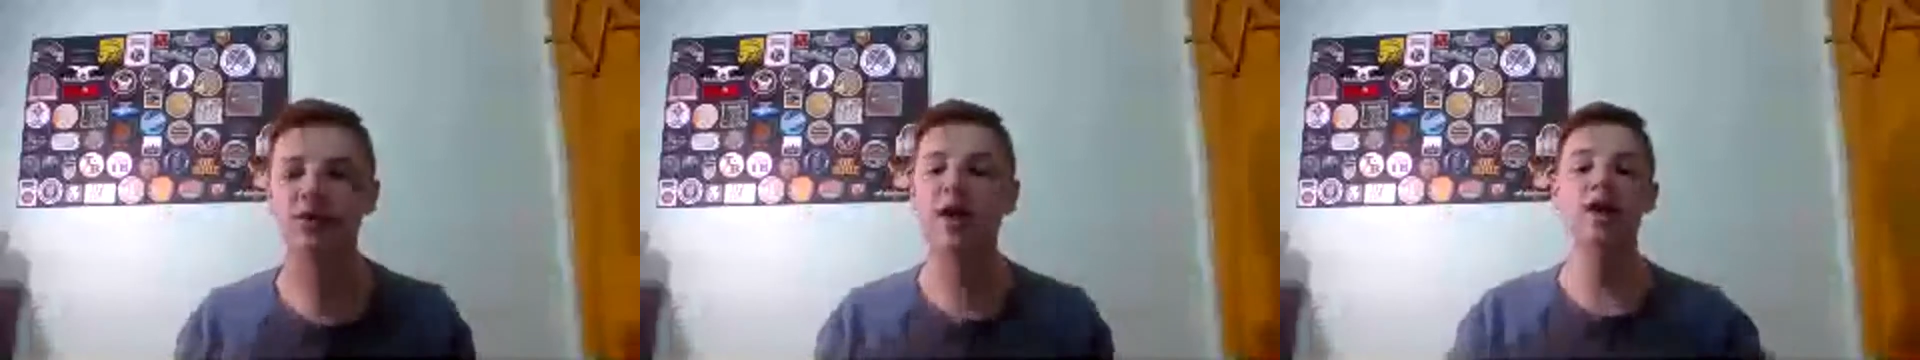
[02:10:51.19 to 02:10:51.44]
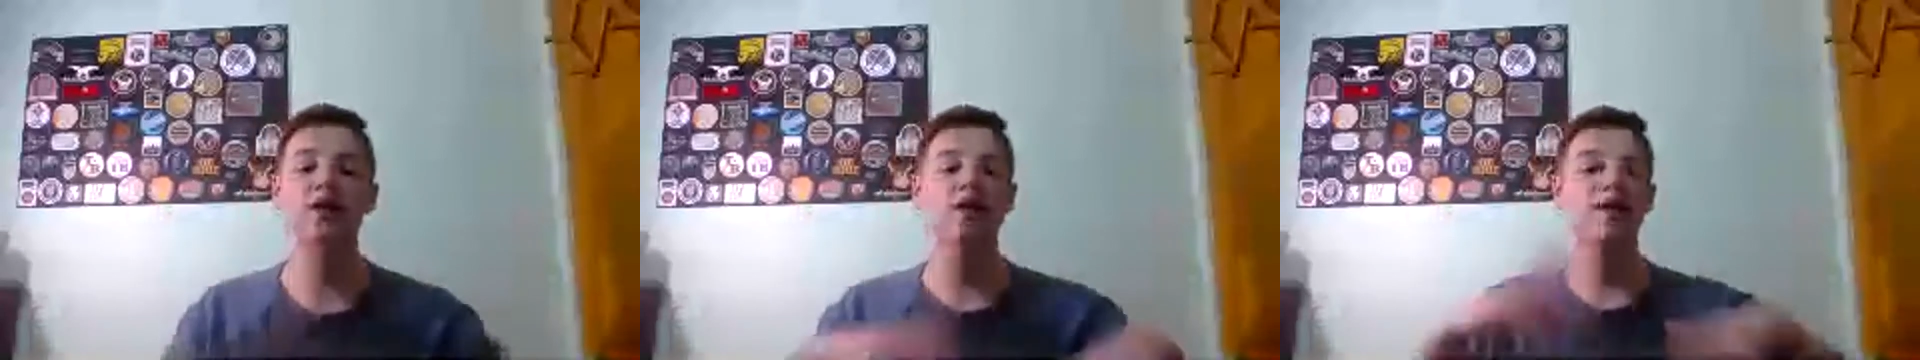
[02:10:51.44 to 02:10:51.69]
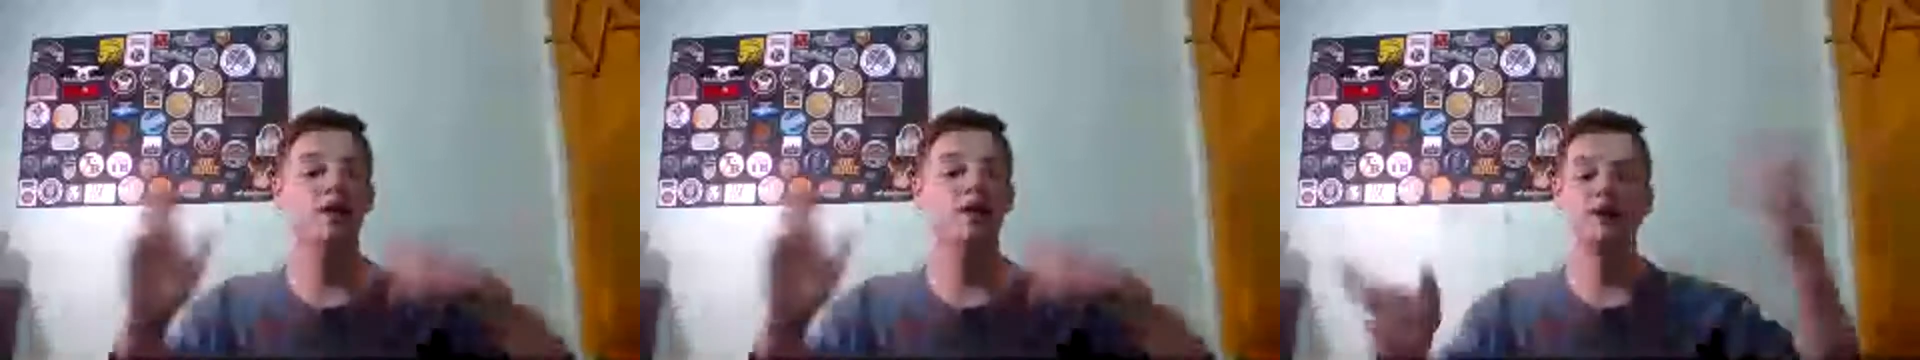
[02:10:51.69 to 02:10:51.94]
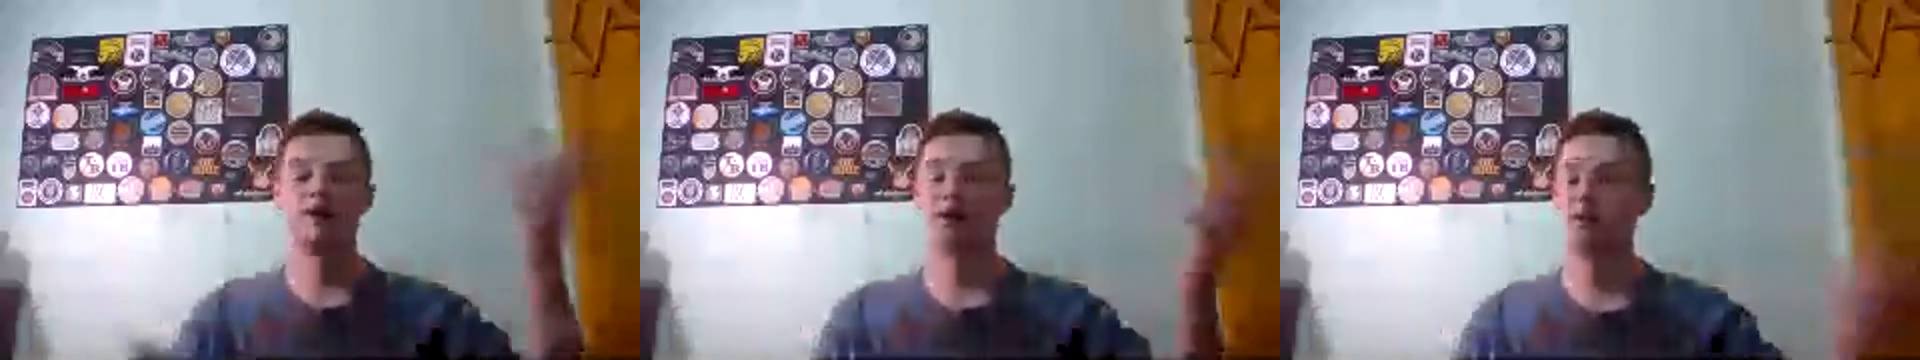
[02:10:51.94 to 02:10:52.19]
Hey,
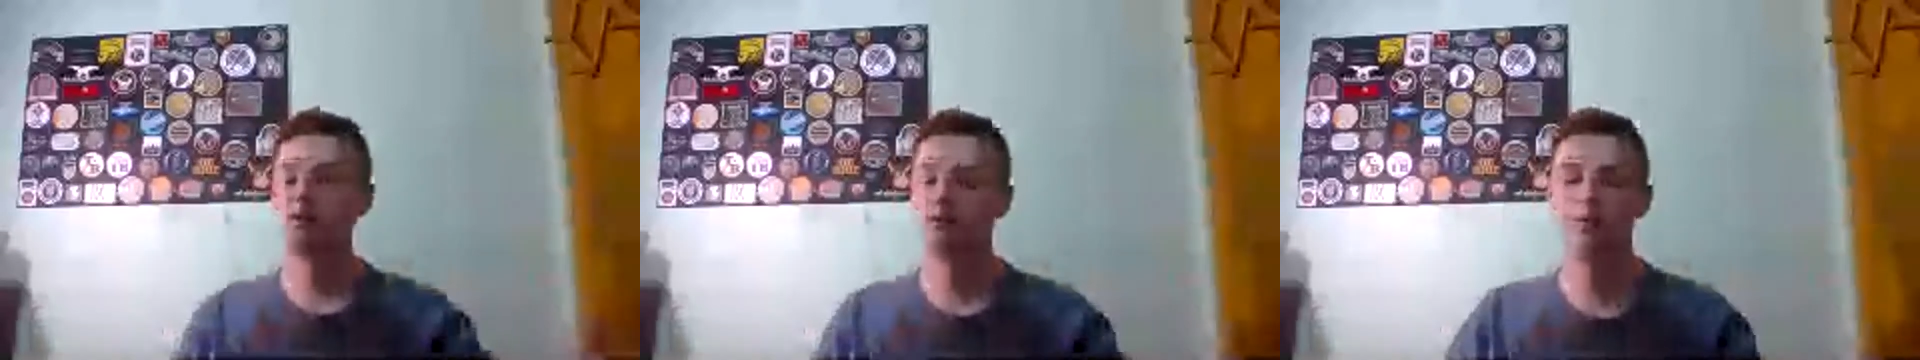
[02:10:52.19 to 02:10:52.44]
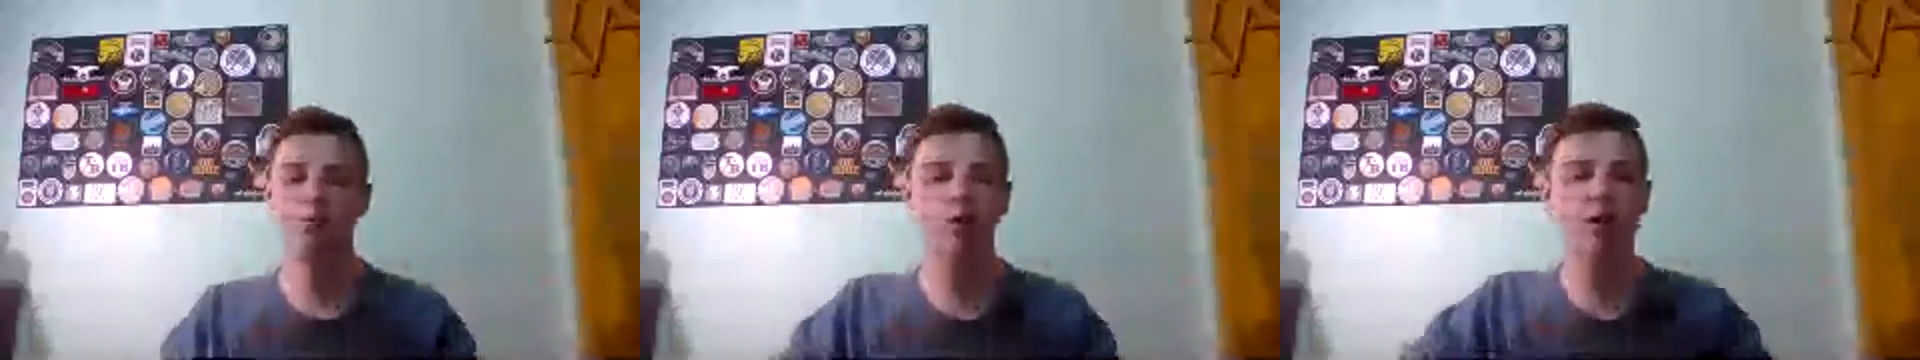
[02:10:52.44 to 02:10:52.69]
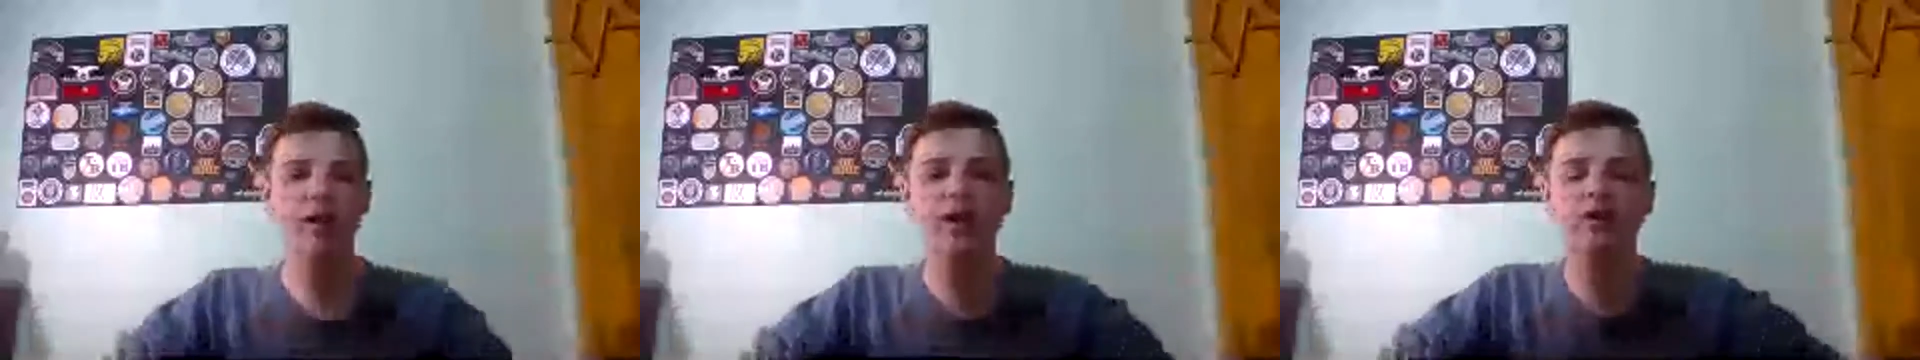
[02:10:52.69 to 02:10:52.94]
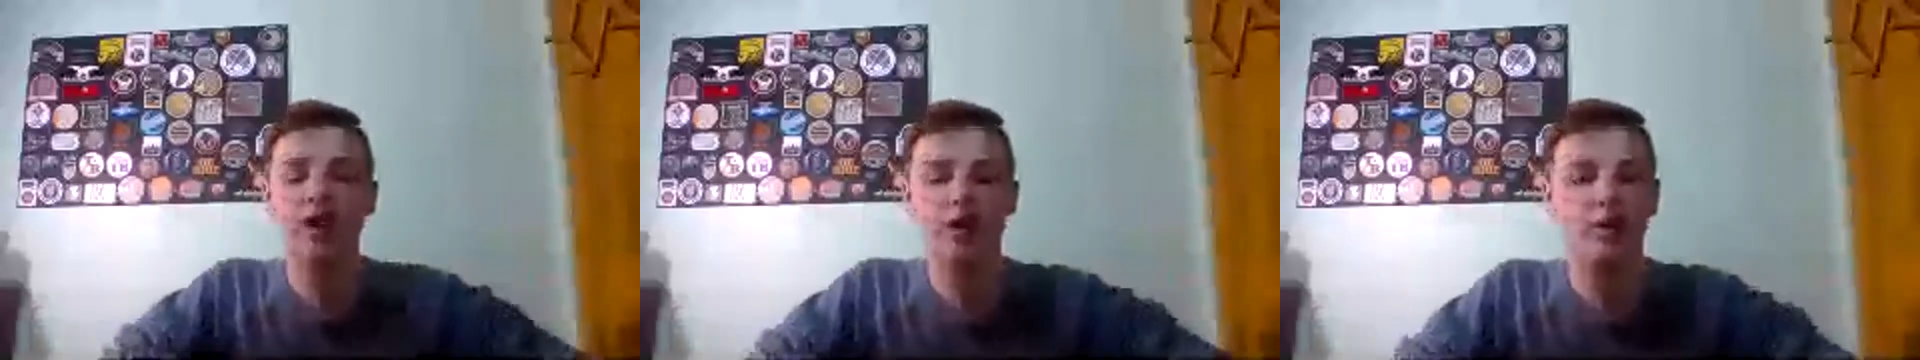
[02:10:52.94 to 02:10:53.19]
we're going to
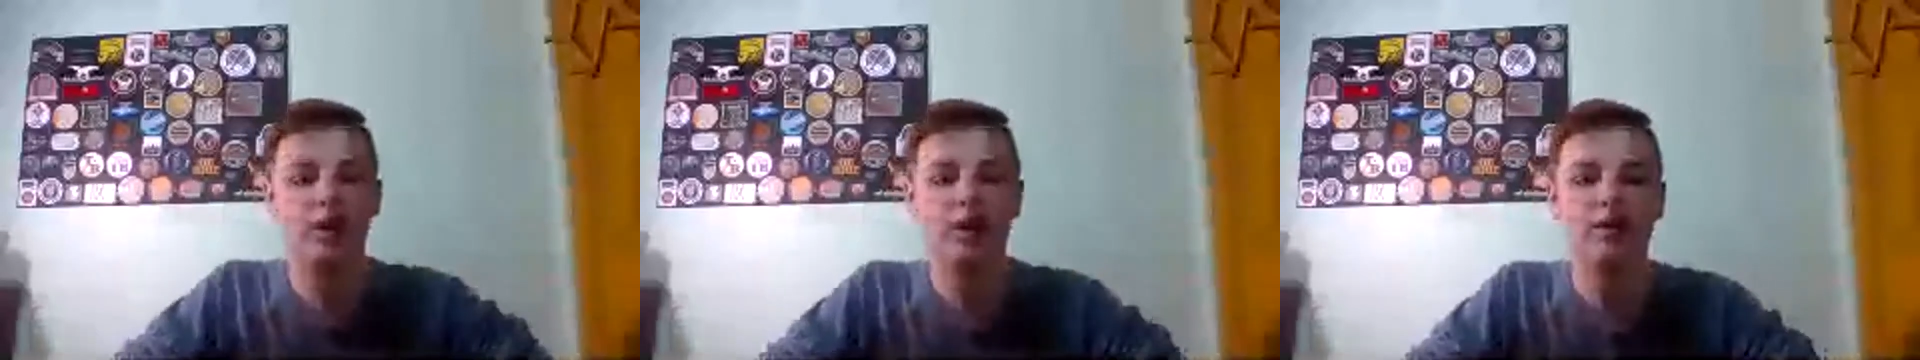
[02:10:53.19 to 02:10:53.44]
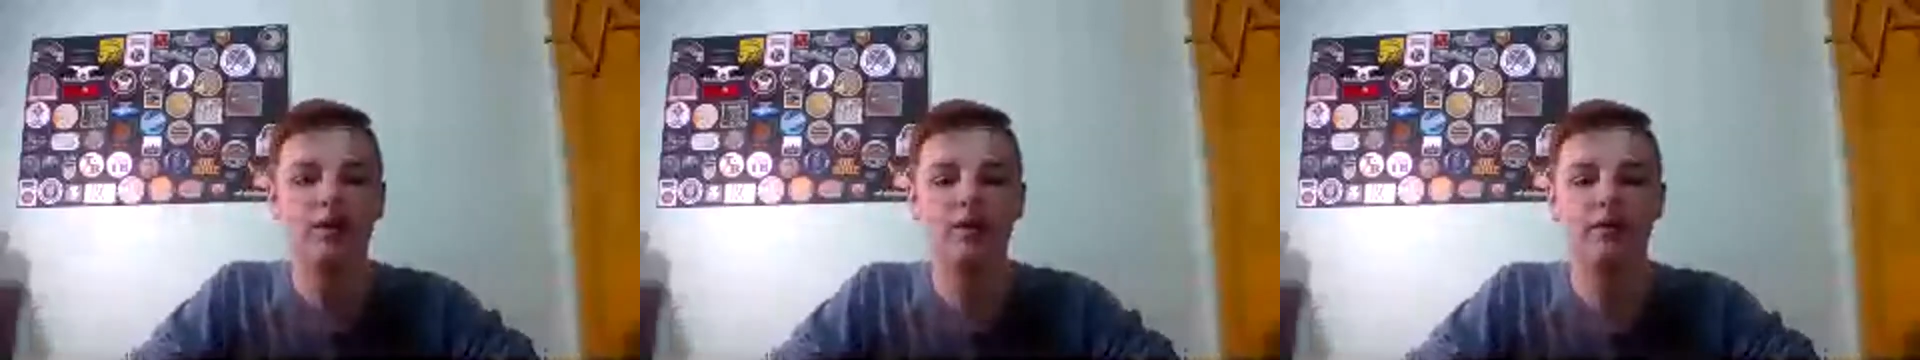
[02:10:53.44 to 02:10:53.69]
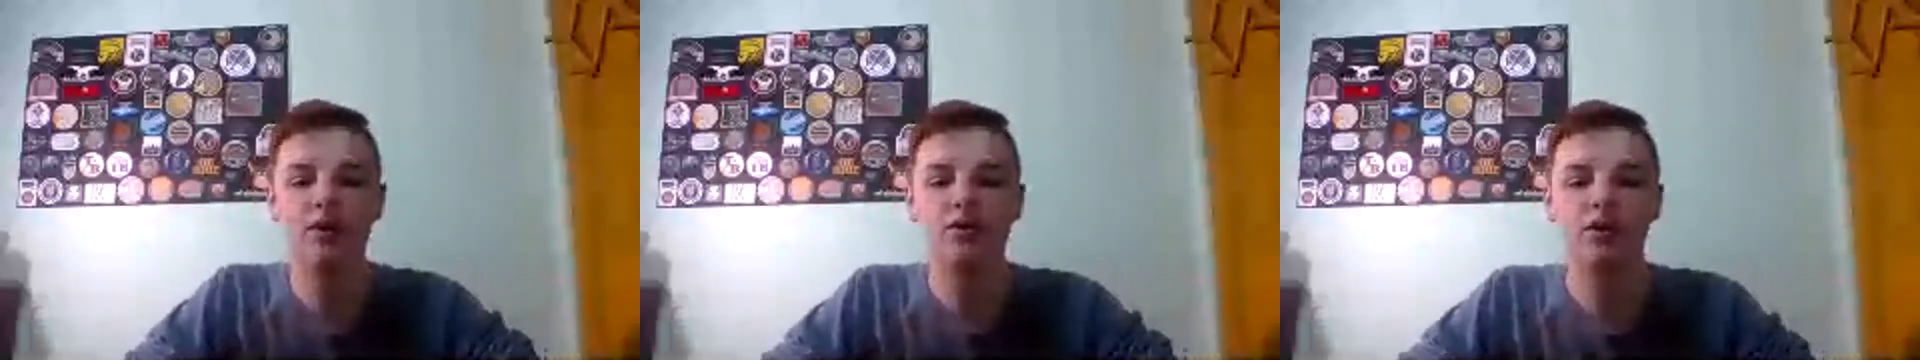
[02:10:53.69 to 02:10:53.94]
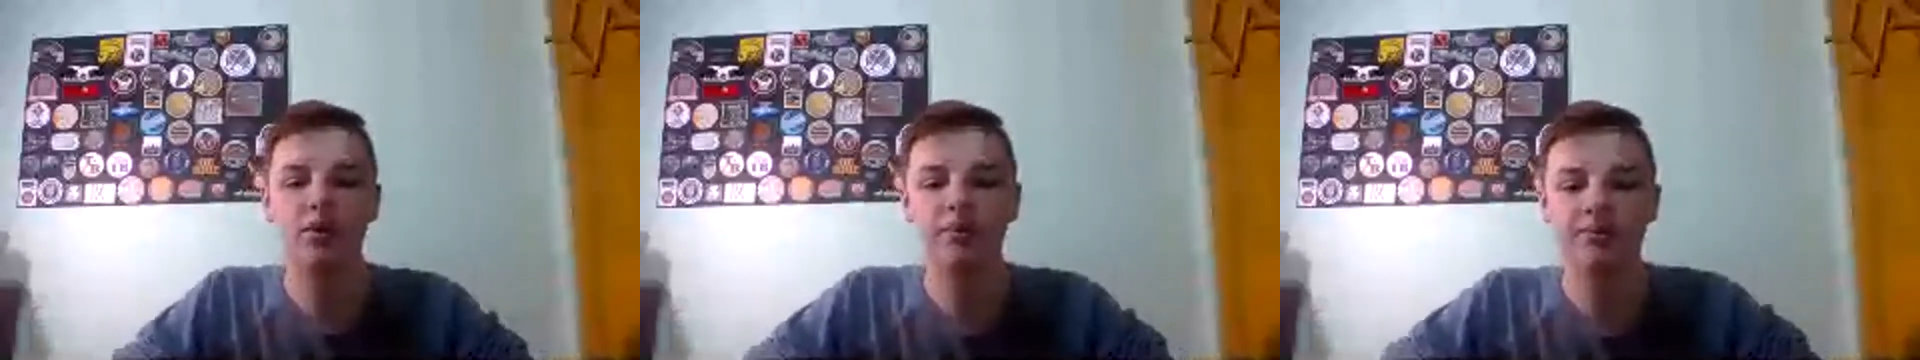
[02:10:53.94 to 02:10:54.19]
get there. We're going to get there
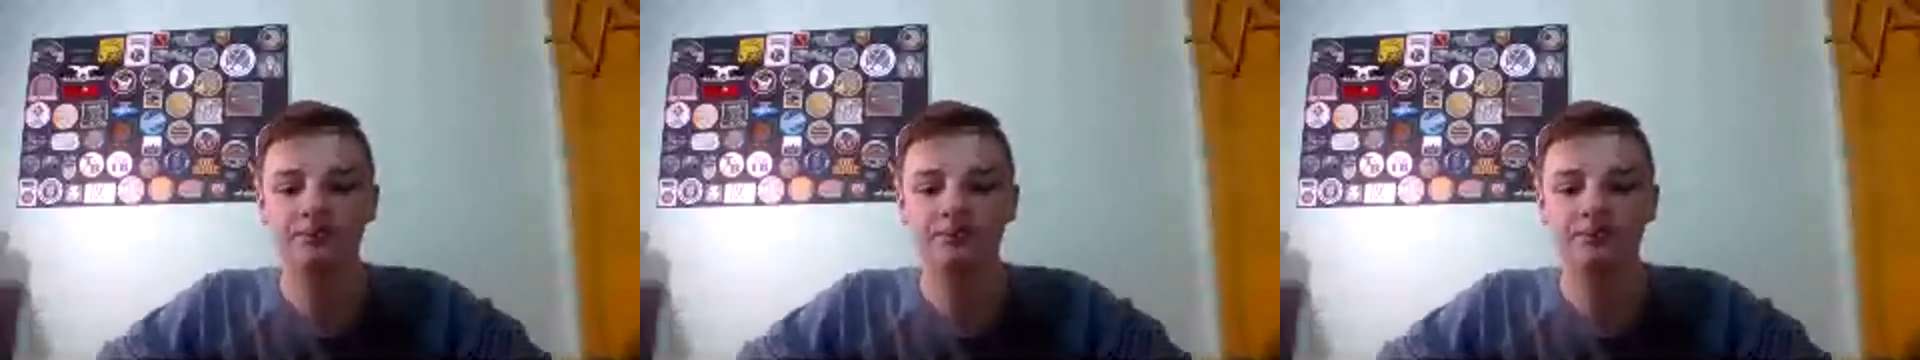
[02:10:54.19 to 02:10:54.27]
eventually.